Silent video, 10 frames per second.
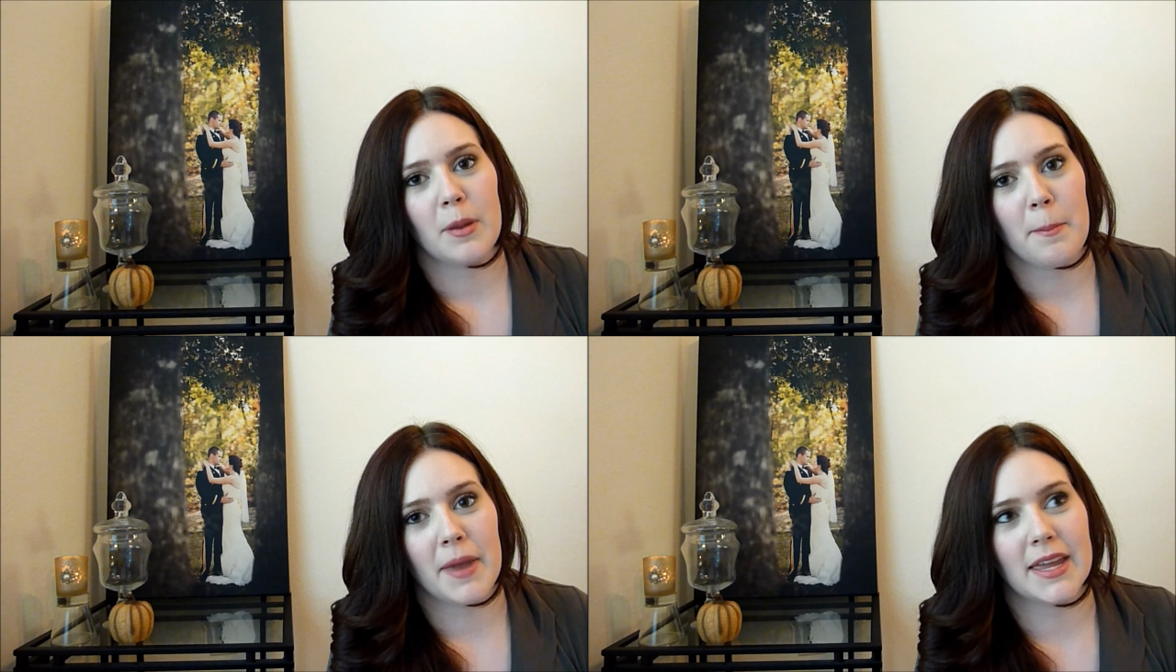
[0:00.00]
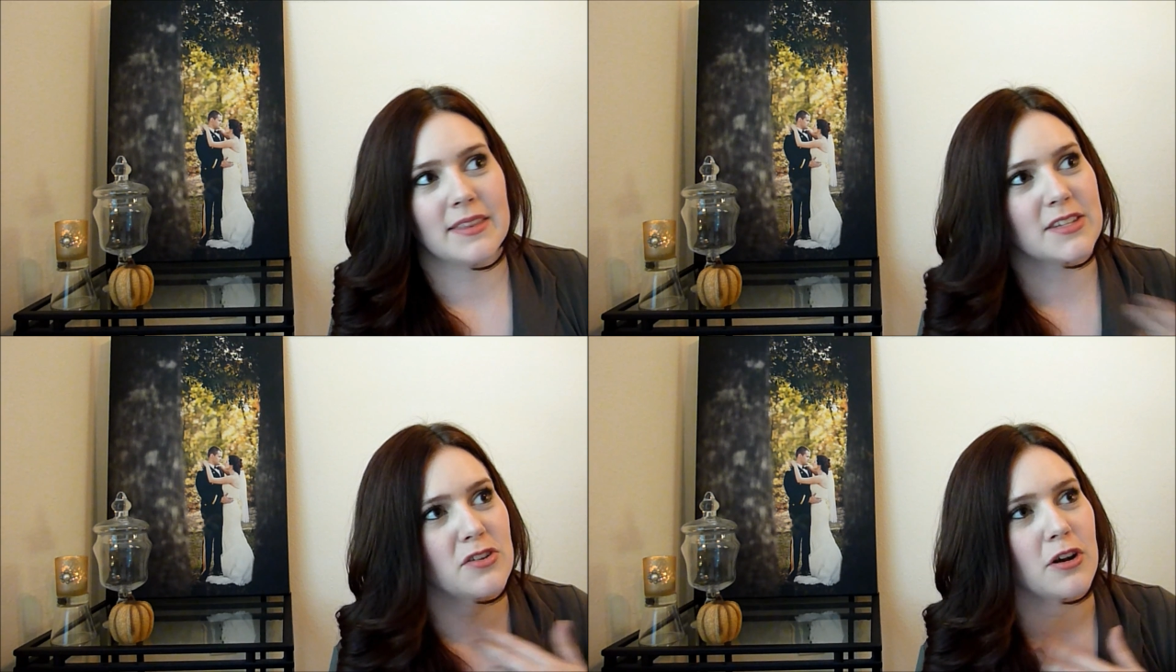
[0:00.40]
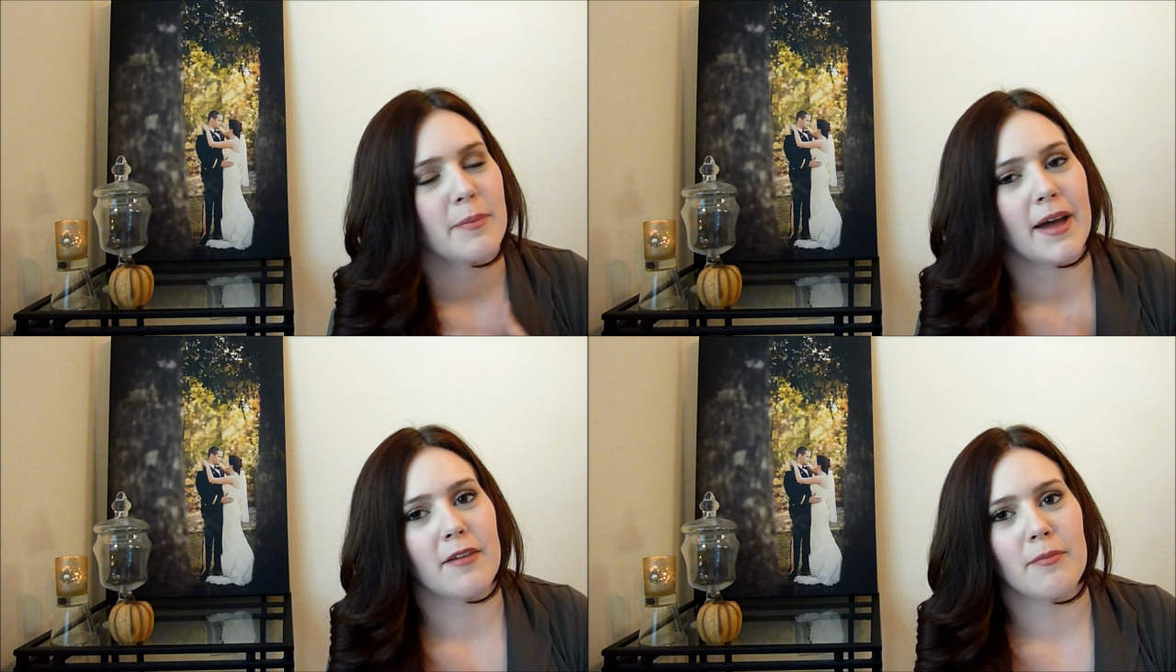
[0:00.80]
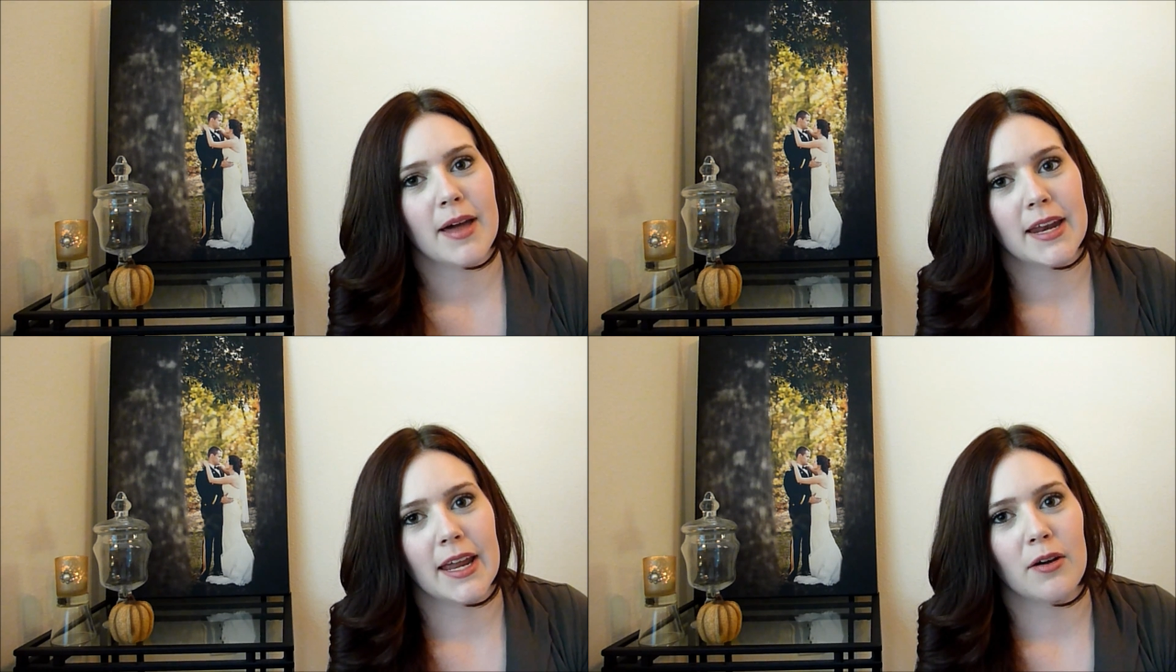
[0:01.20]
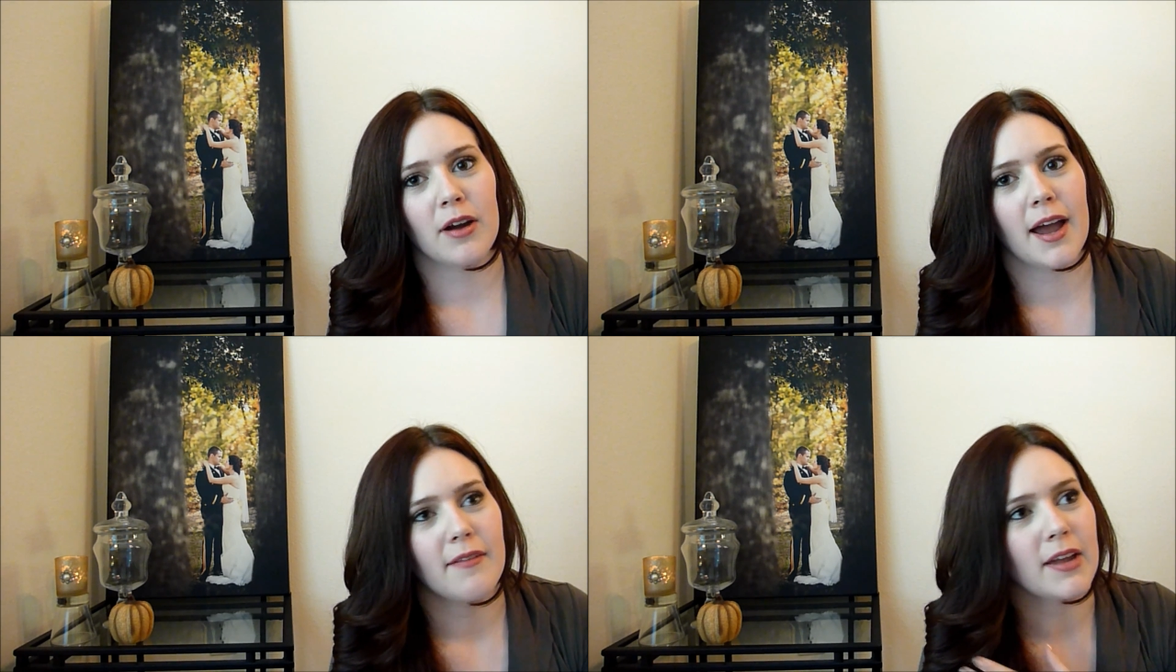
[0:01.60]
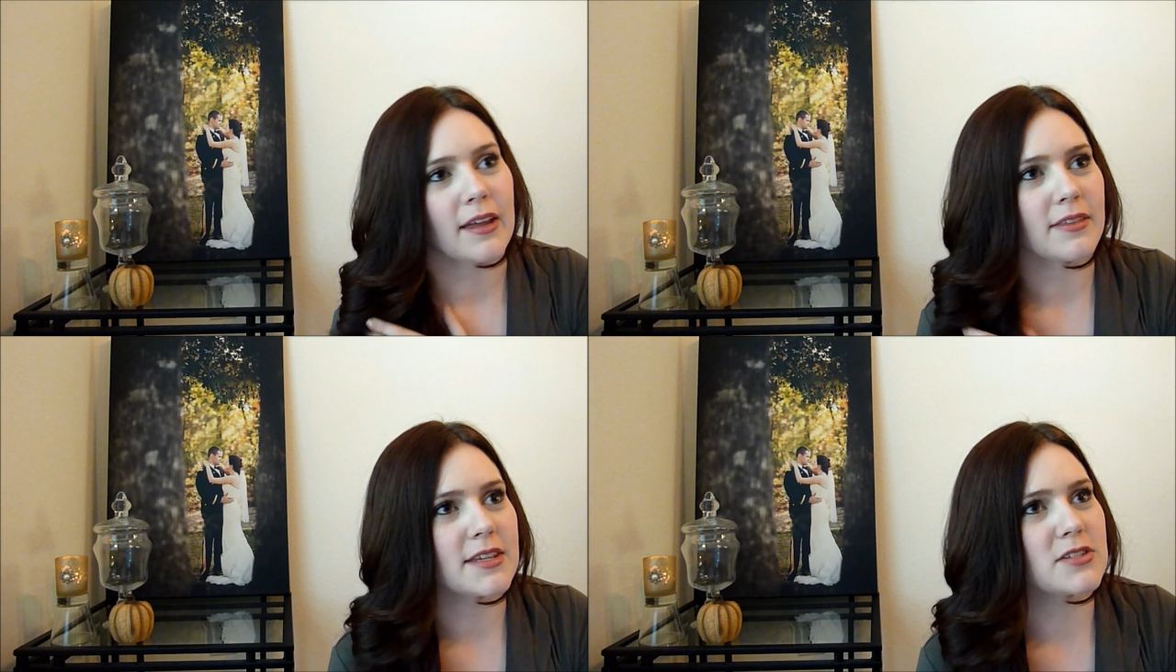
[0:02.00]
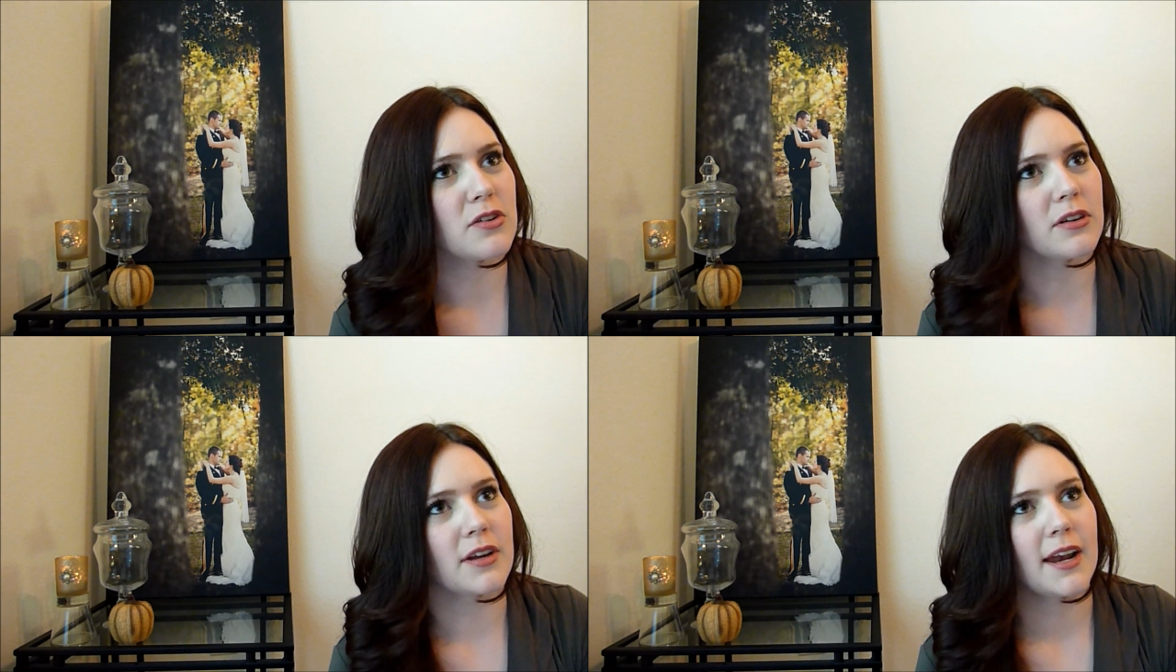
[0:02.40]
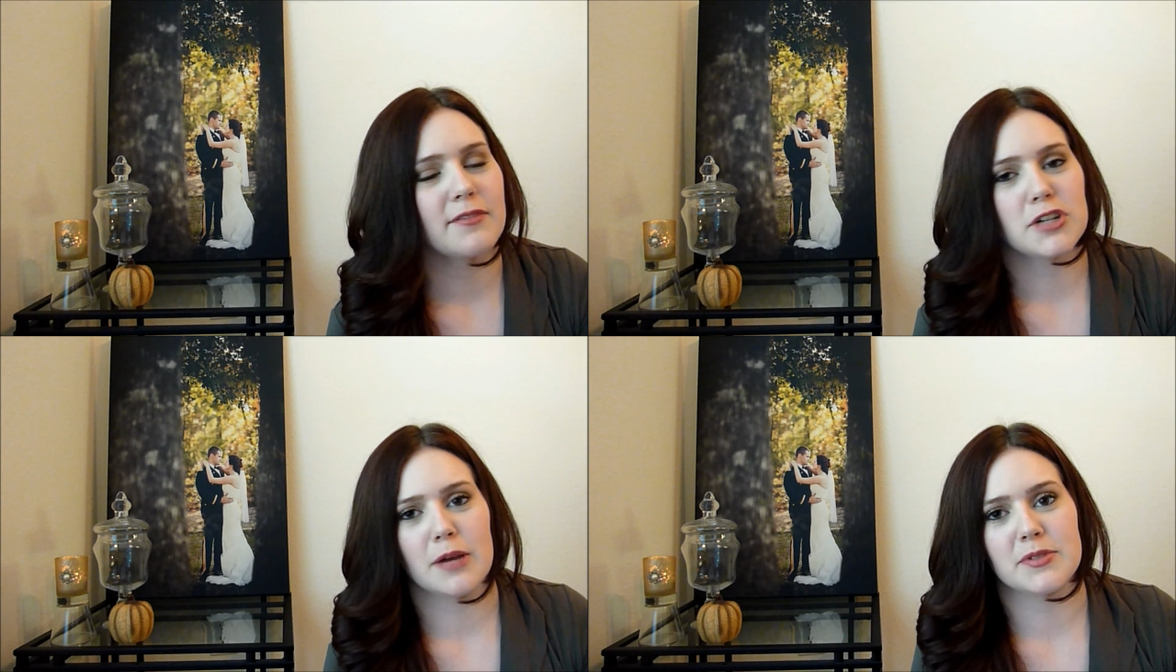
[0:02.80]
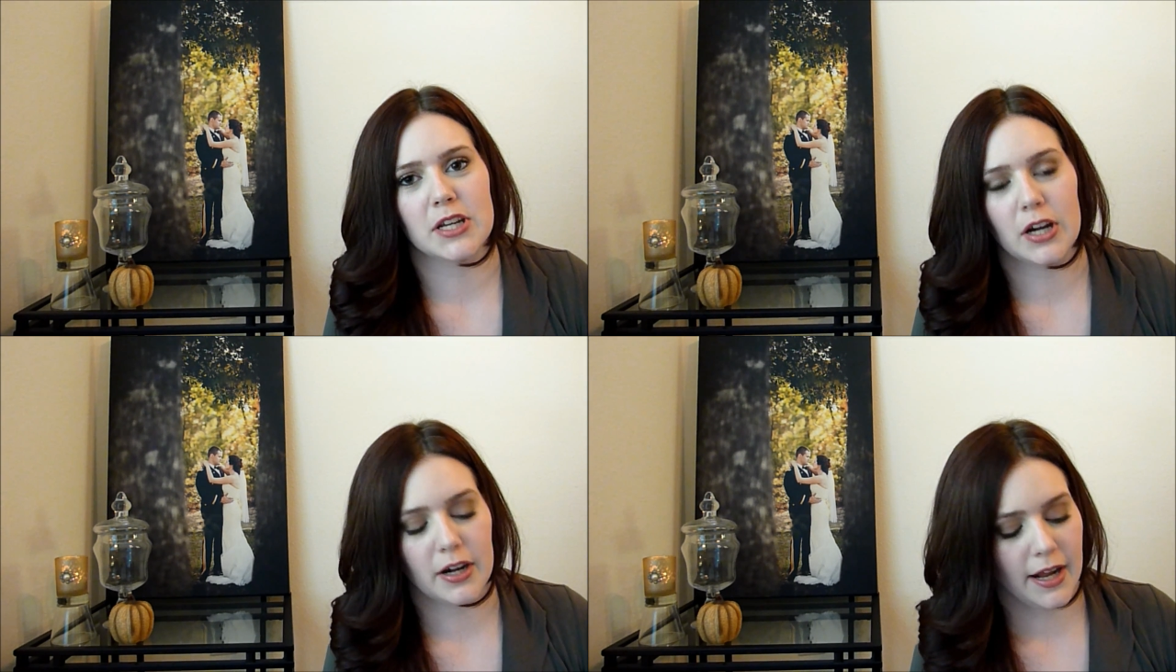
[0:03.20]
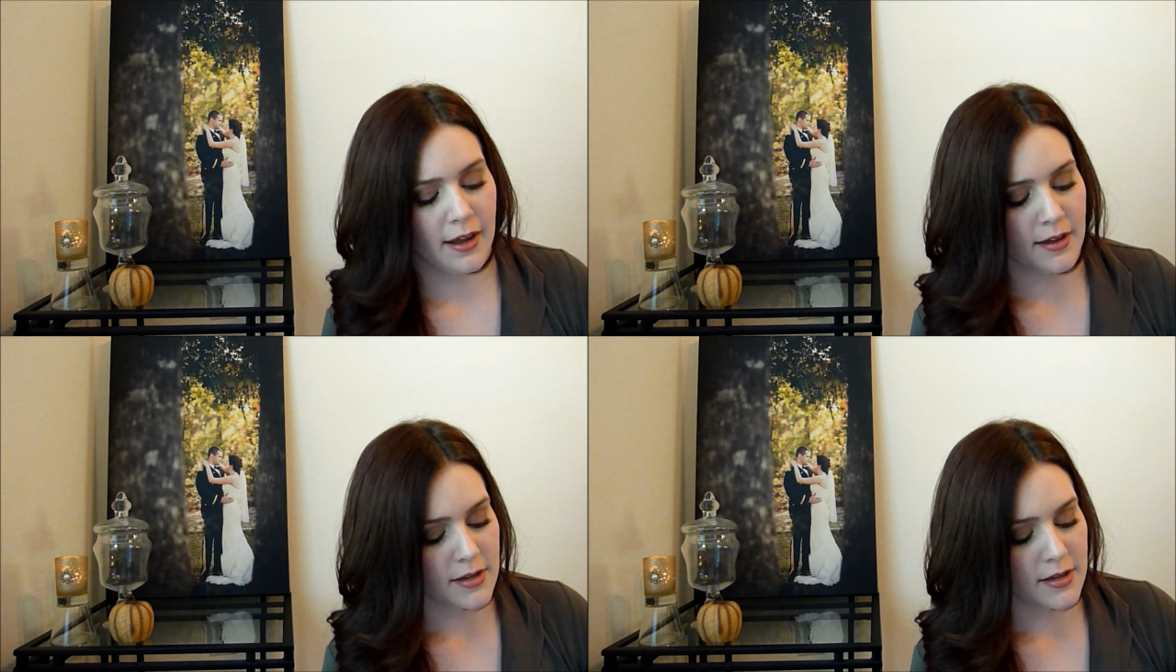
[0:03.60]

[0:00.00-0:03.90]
making a certain amount of money or having this certain kind of job security.